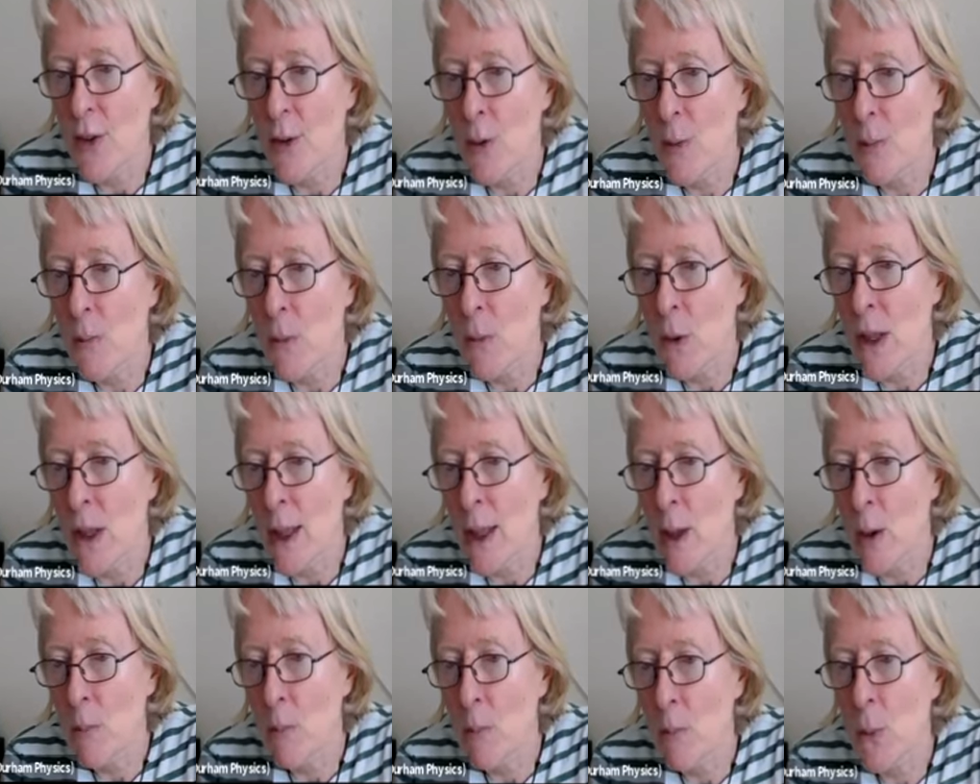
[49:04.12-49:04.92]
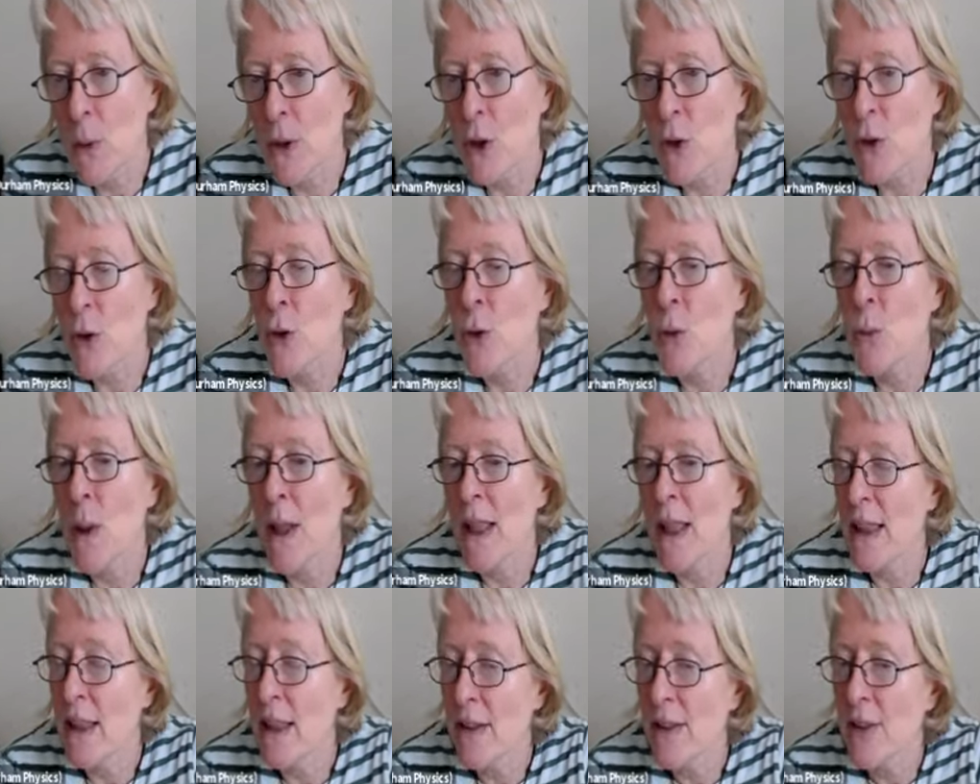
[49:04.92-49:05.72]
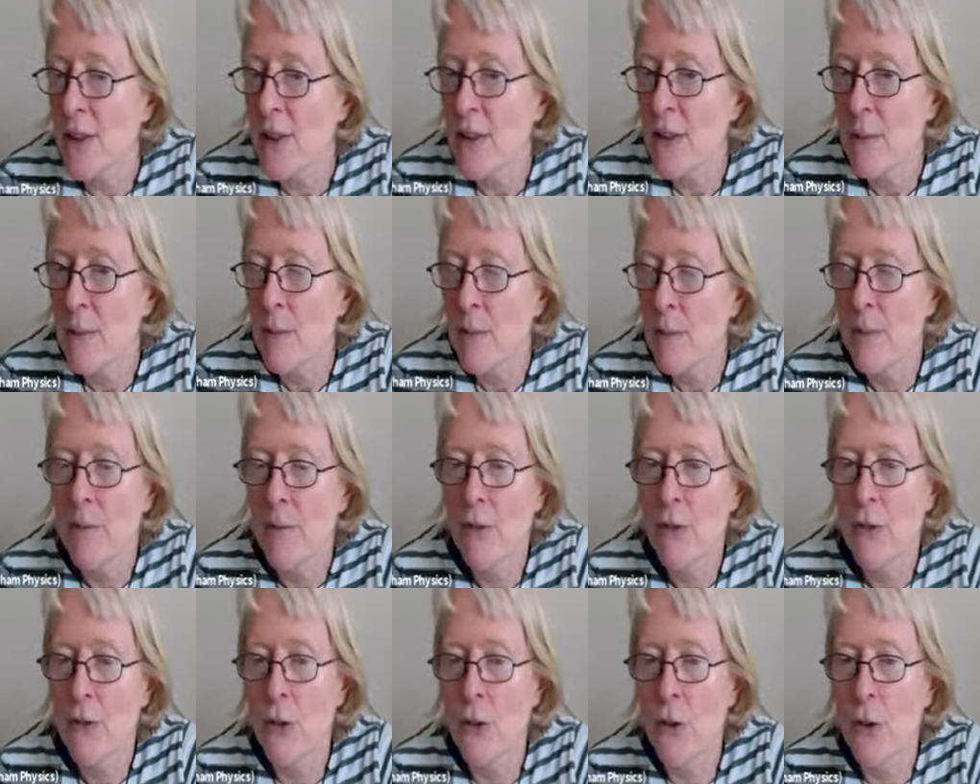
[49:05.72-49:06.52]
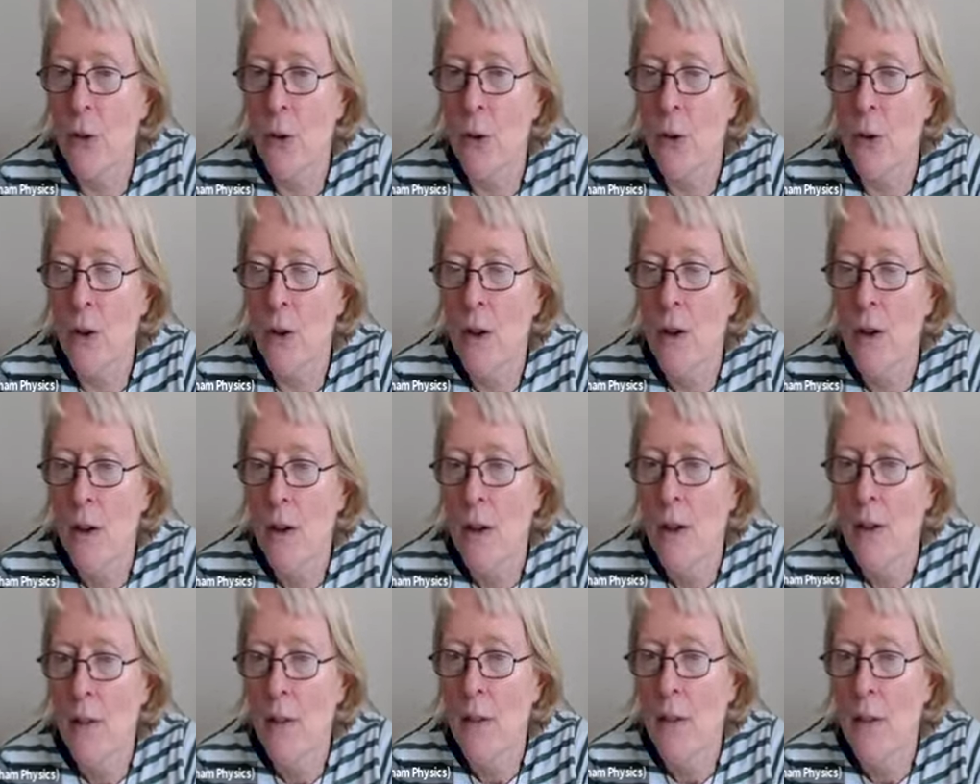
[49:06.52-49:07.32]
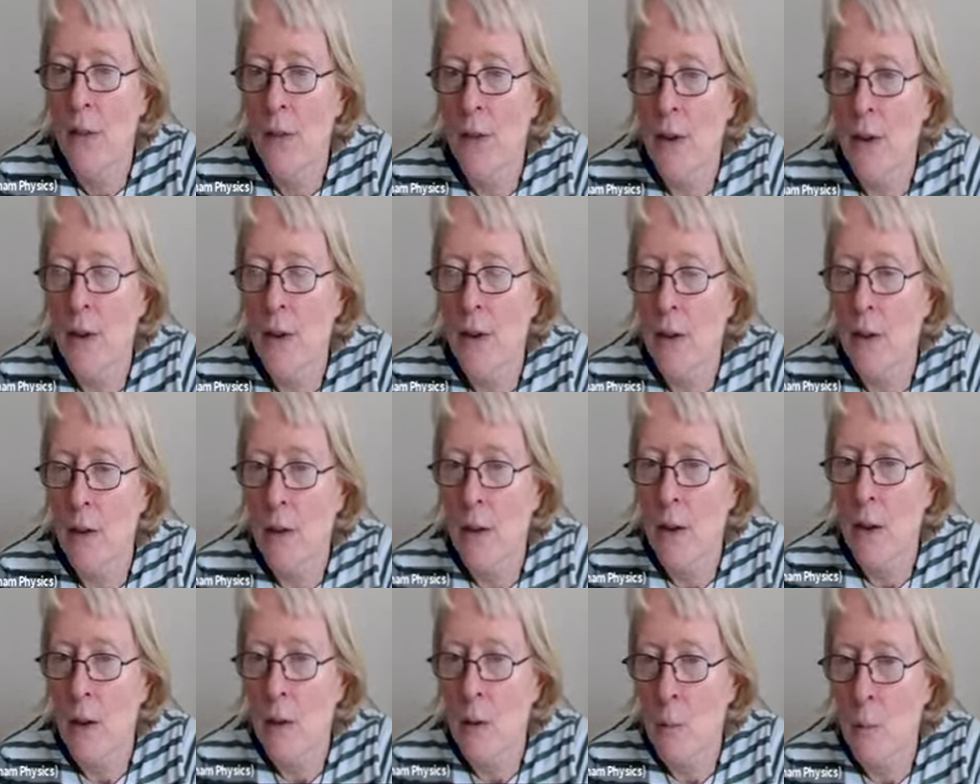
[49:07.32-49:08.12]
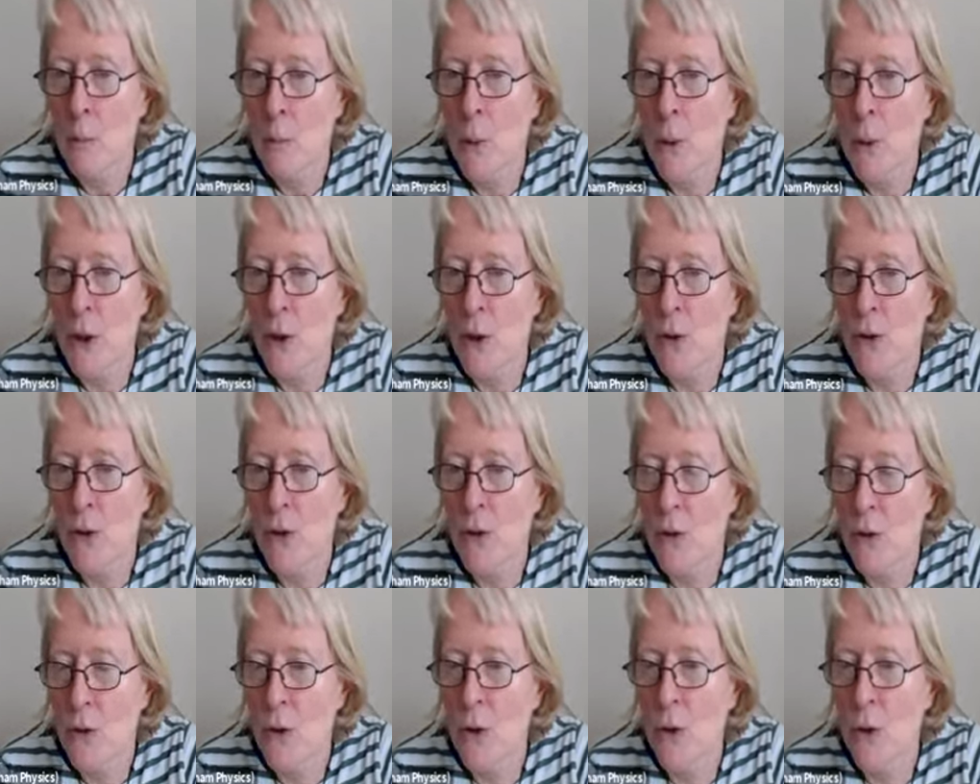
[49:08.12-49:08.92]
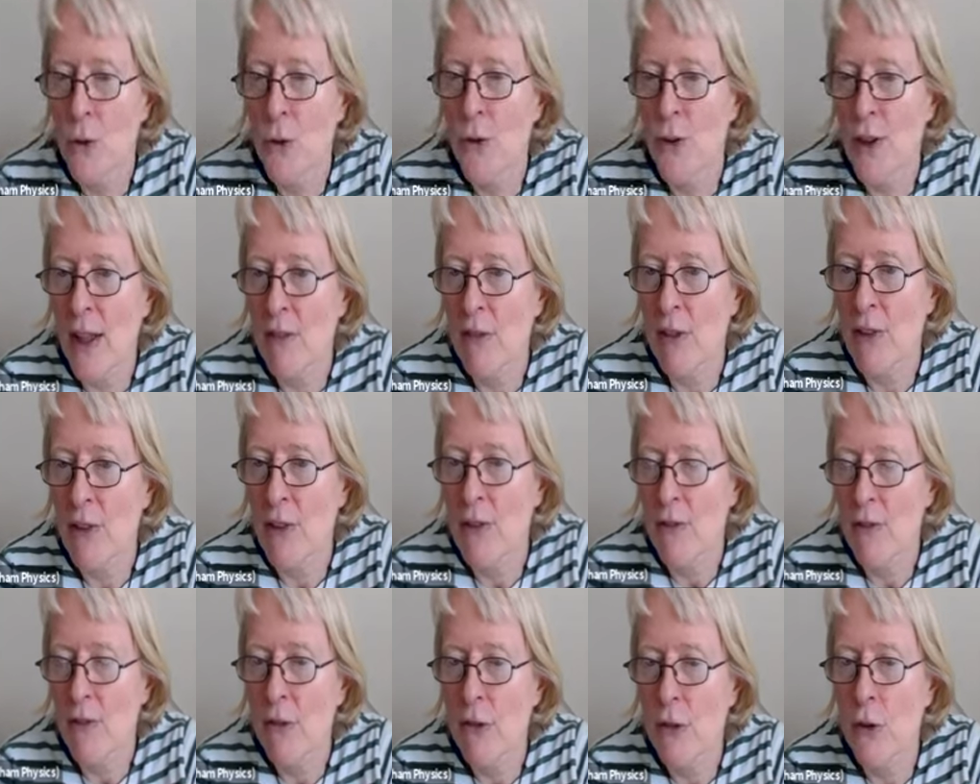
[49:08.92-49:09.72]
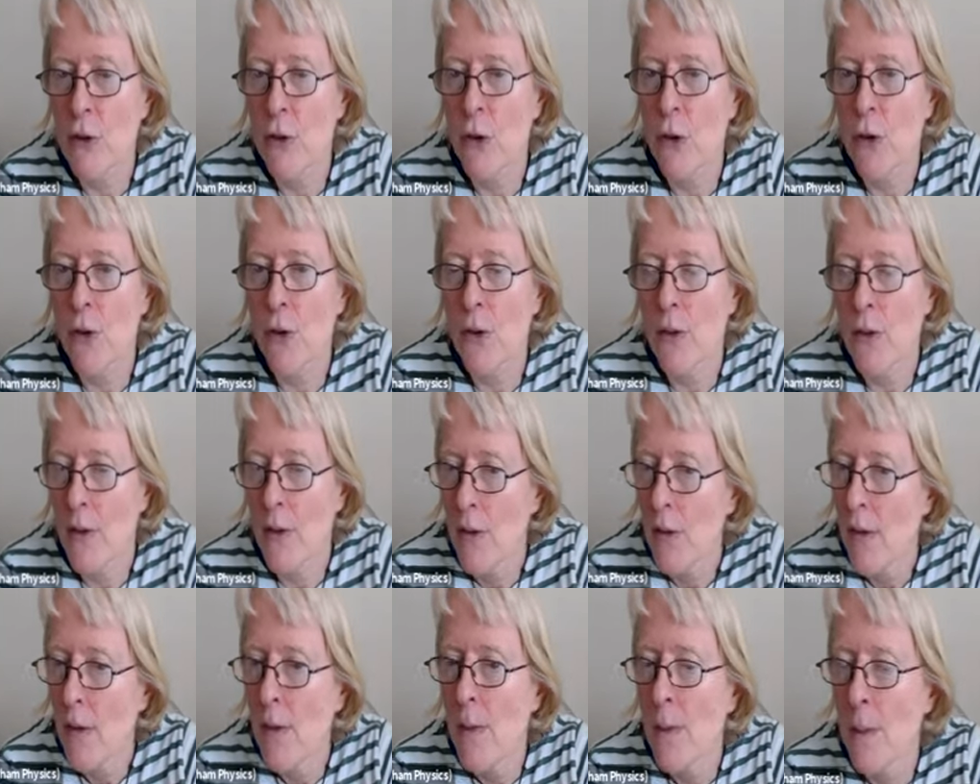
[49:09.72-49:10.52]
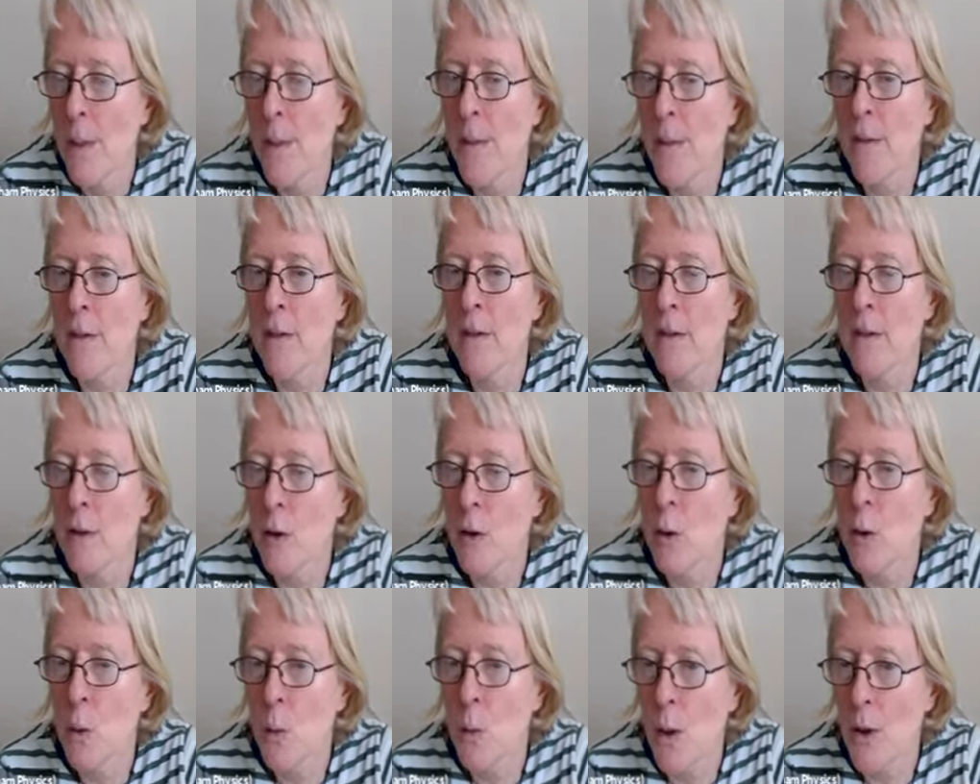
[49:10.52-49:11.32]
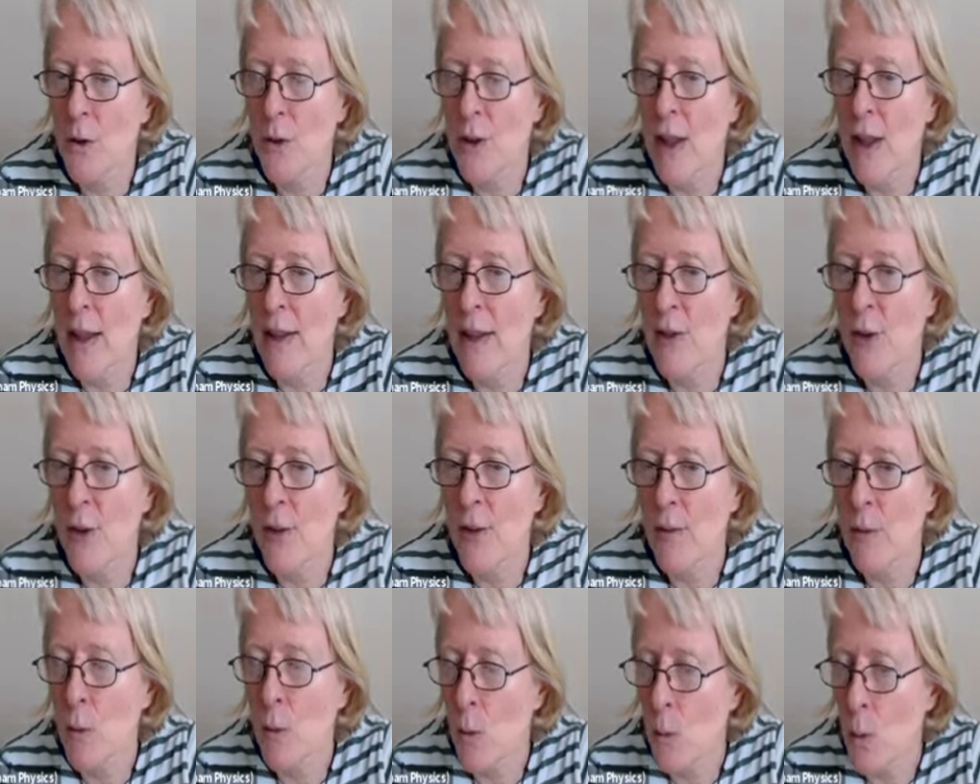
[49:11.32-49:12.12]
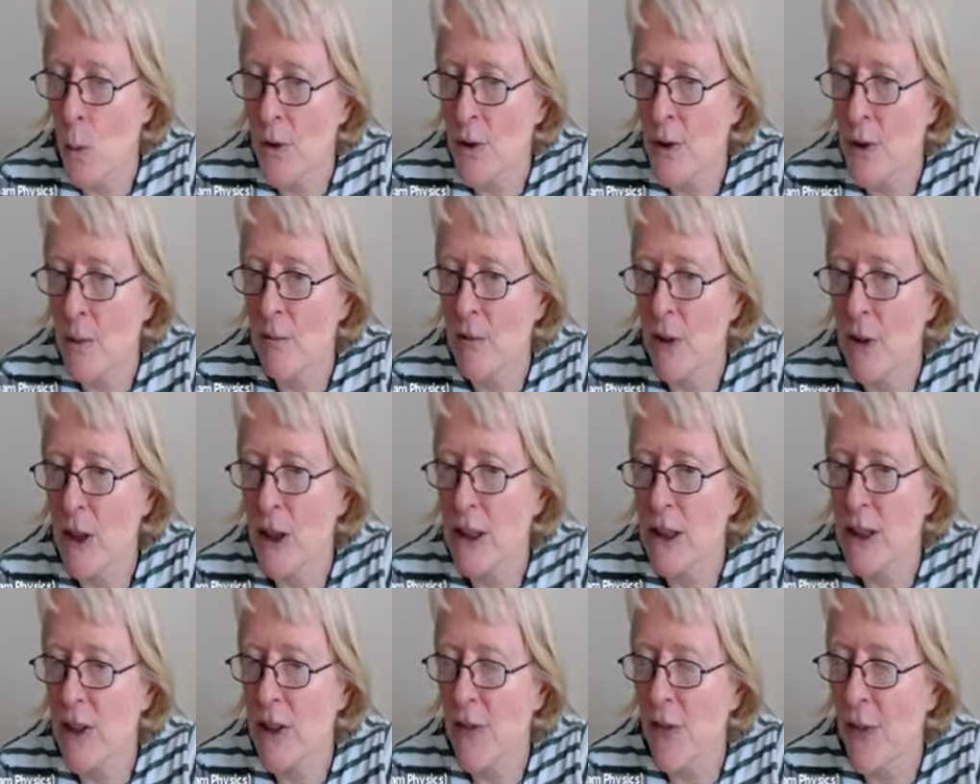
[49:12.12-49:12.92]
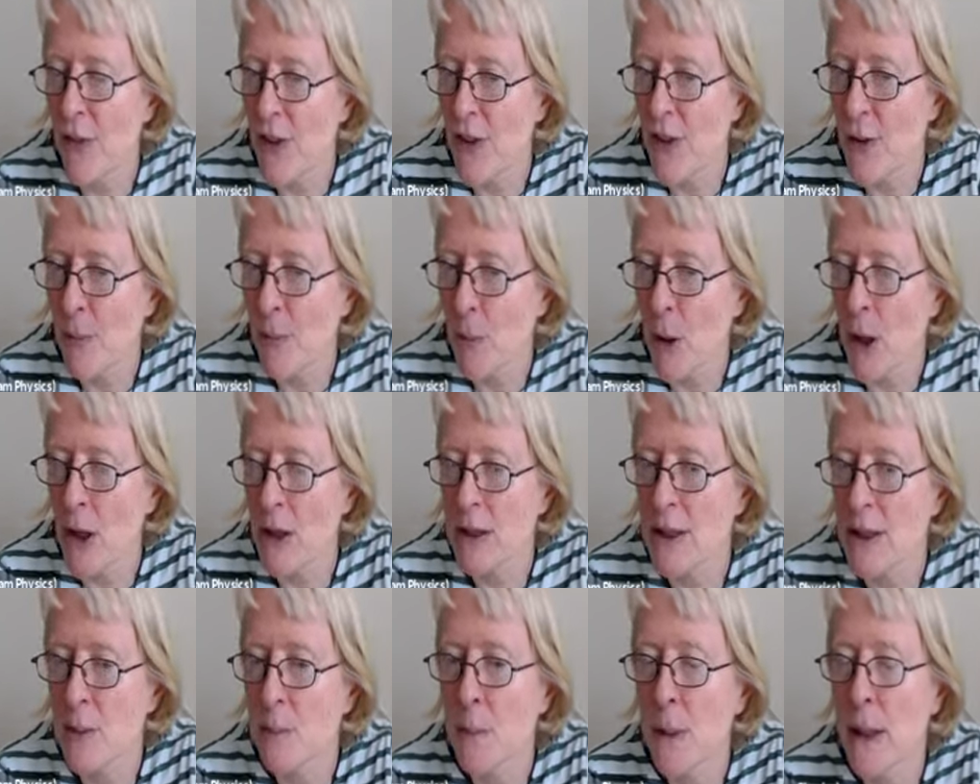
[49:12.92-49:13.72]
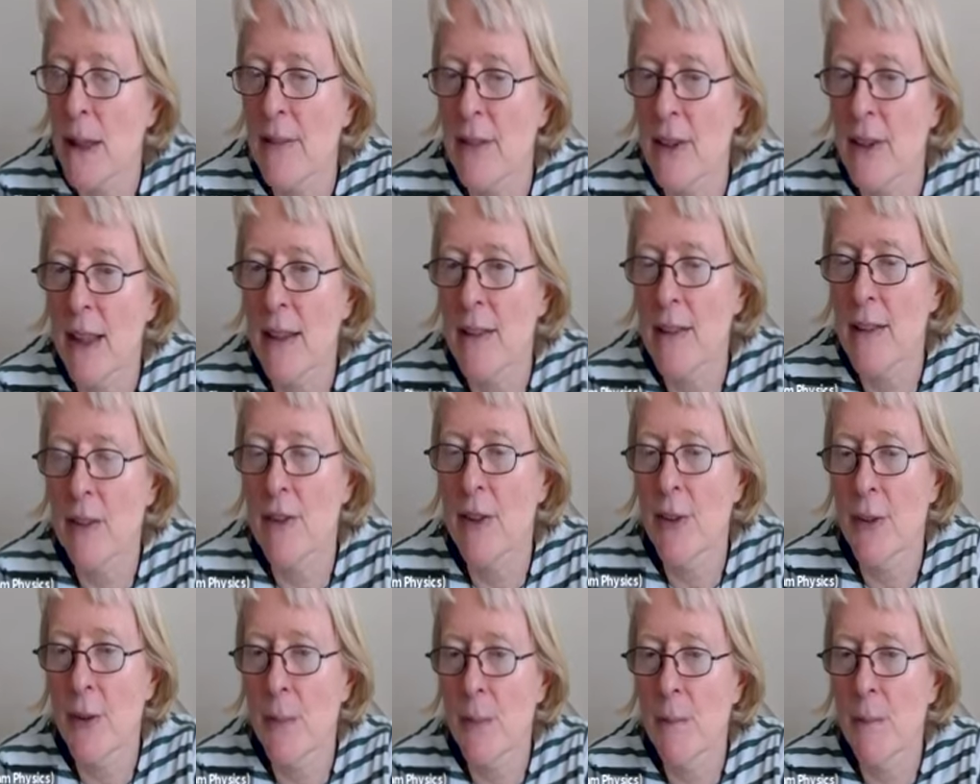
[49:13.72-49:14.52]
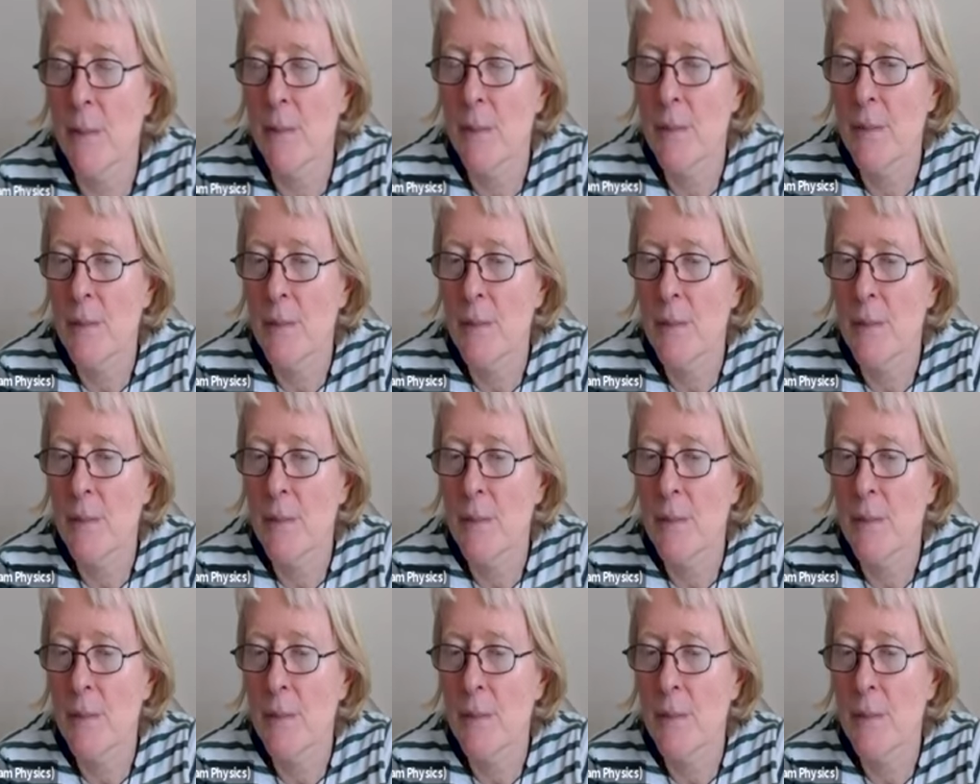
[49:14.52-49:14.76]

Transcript: is more like 0.28 for the, or 0.27 for the quantized quantum version of this branch and bound algorithm.